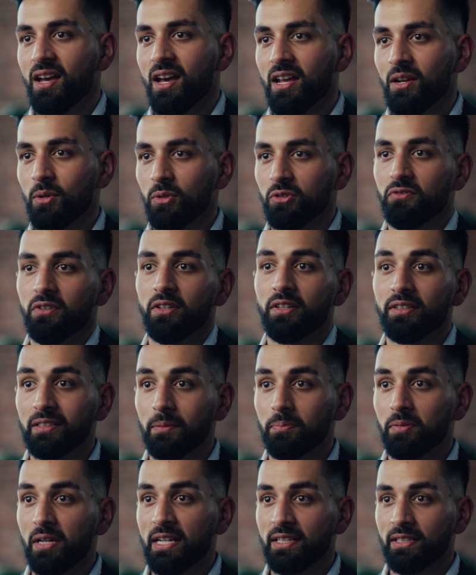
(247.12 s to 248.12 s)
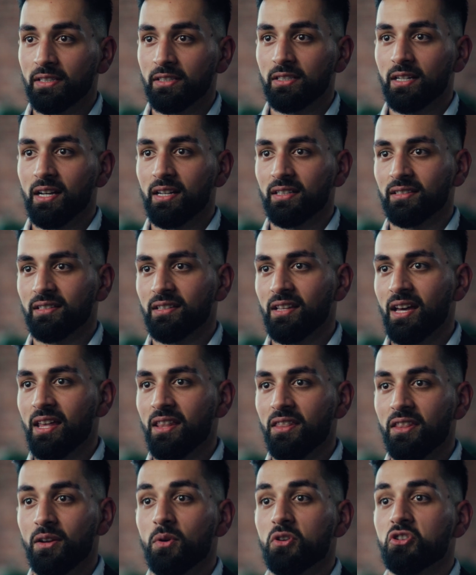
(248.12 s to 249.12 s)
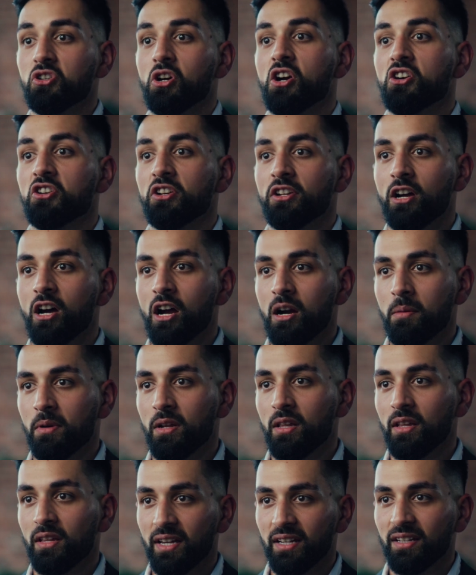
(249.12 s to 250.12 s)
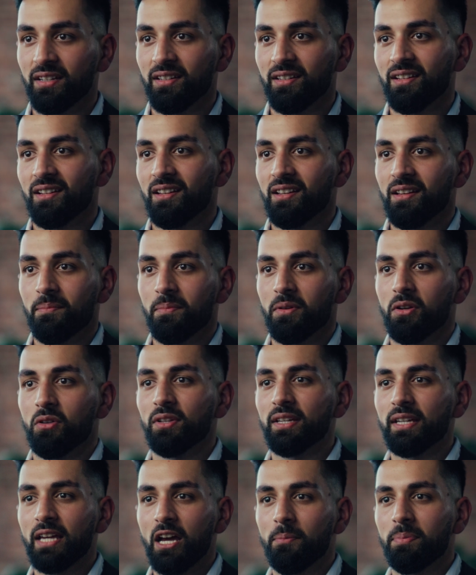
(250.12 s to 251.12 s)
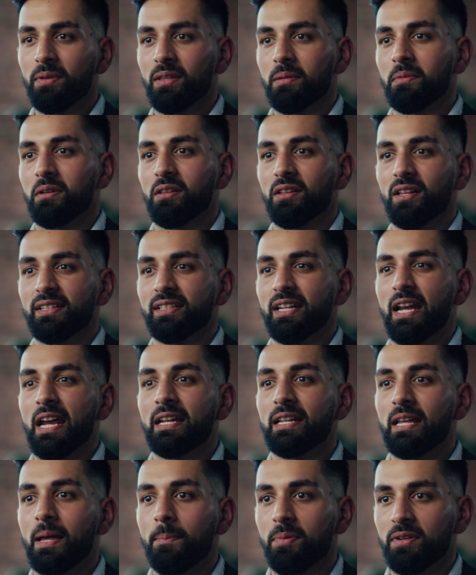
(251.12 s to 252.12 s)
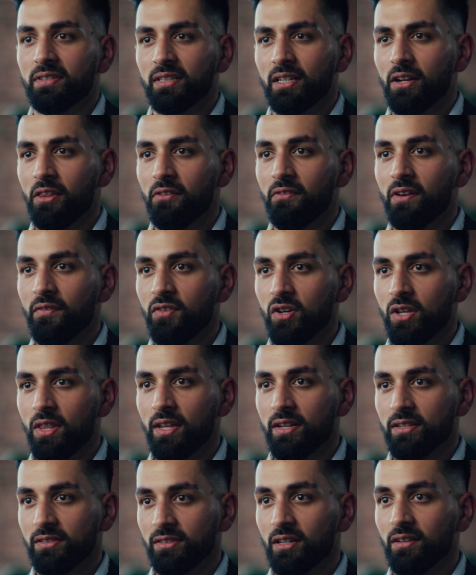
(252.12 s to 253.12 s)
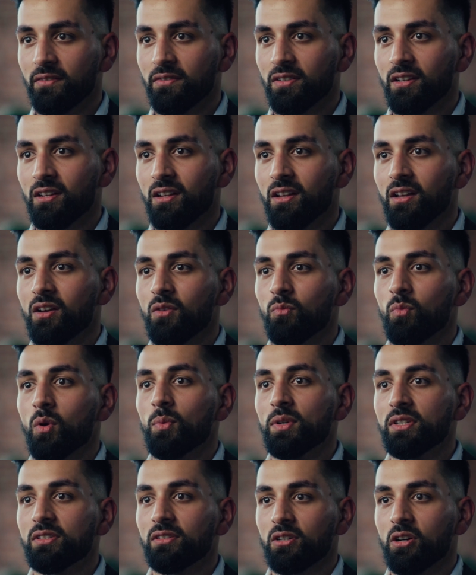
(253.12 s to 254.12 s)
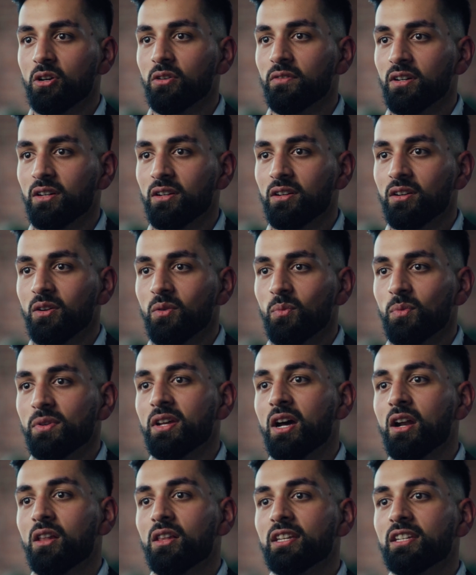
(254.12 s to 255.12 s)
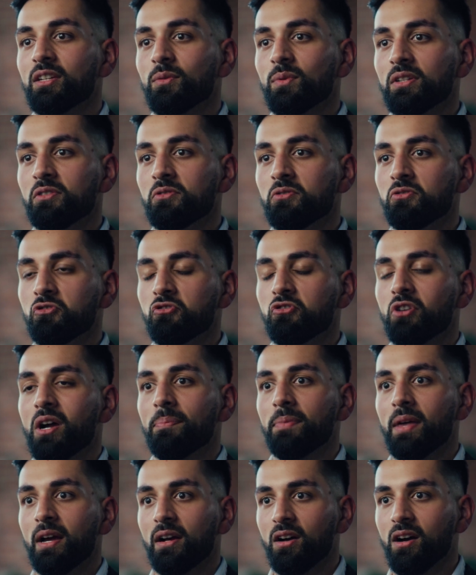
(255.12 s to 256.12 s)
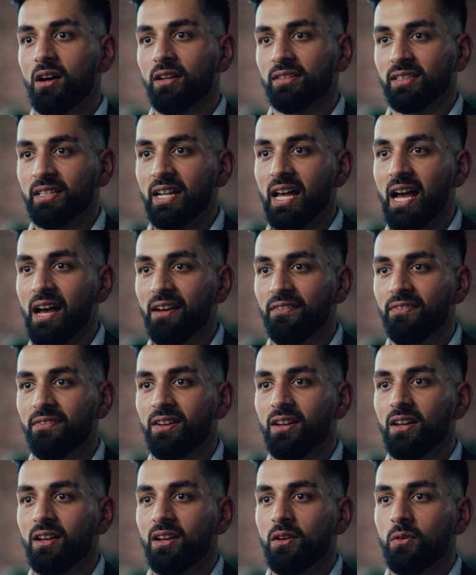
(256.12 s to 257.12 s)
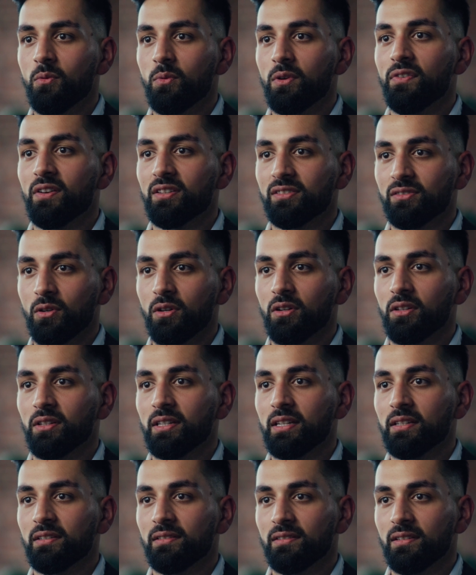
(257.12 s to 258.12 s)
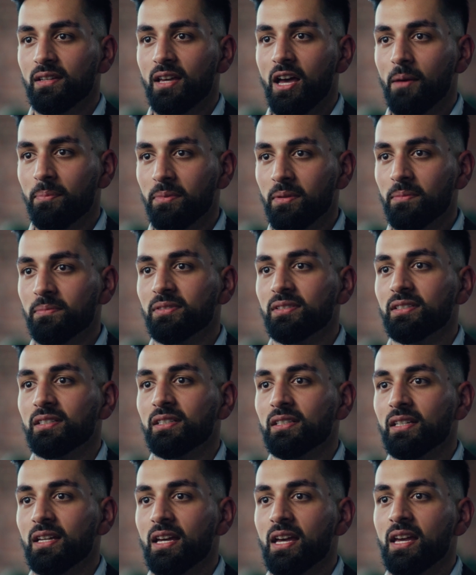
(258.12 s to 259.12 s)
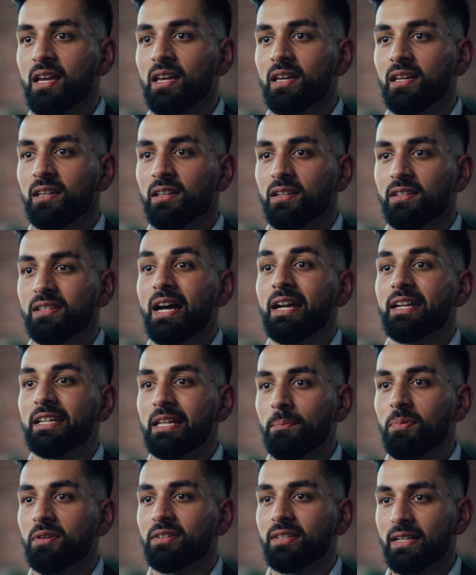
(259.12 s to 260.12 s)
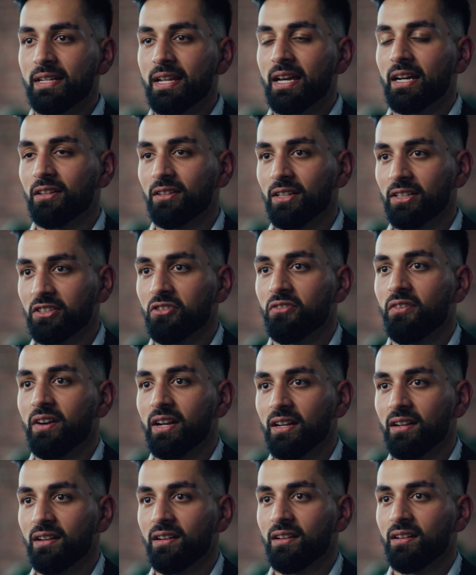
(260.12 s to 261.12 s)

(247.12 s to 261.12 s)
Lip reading: and it was really surprising to us that they were charging an arm and a leg, but only helping them collect 88% of the revenue they deserved. When we took over, not only did we drop that cost in half, we've historically helped them see a 98% net collection rate.